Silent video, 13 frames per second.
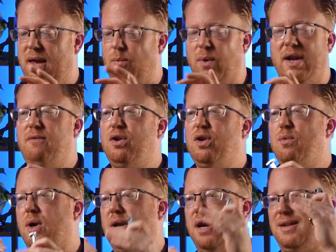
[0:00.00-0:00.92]
Whenever you
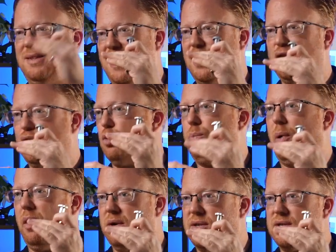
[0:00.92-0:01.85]
want to attach two
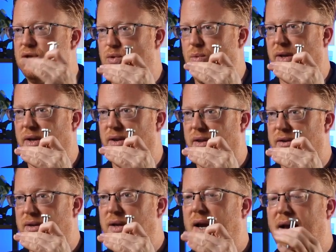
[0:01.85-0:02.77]
parts to one
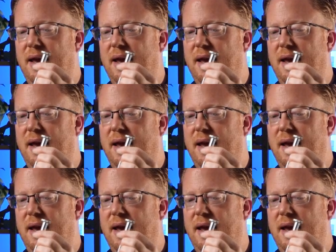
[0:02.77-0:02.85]
another